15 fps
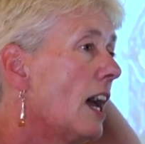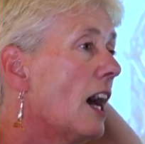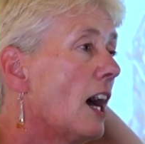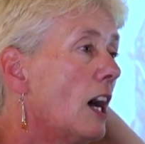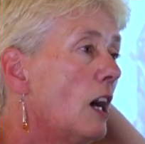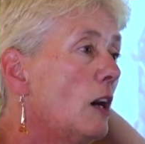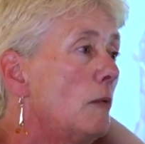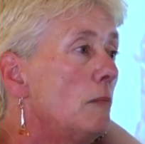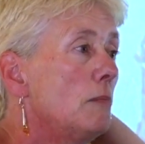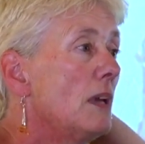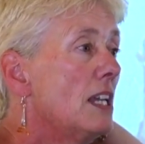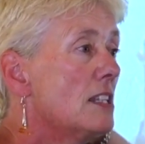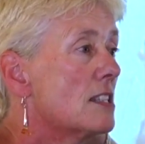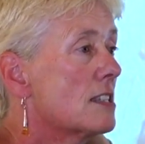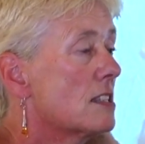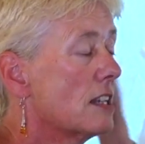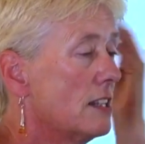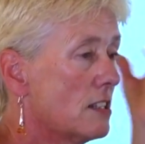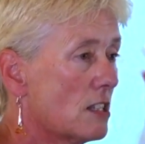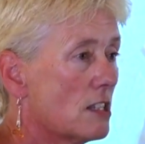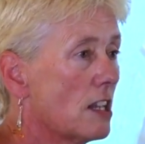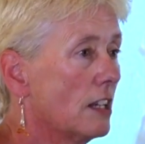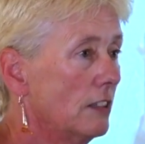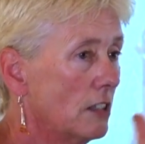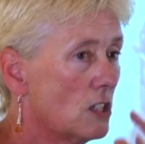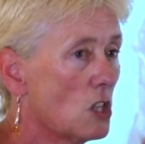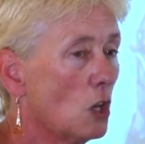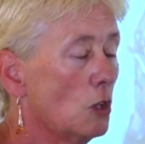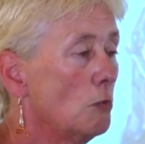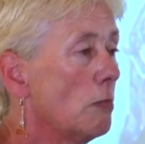It's a site
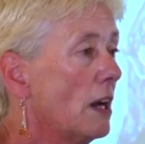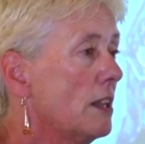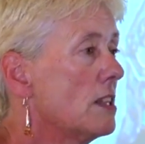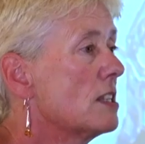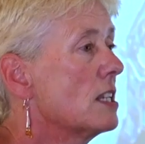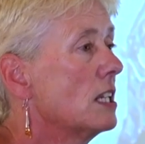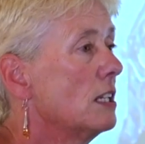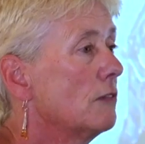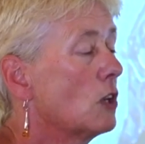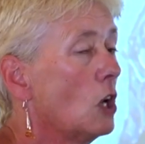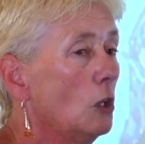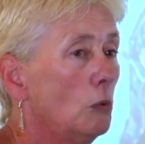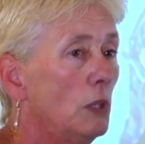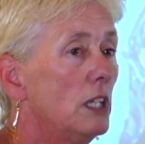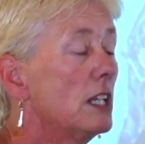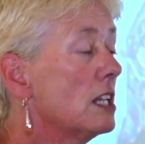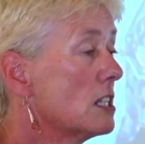that's owned by the City of Colwood.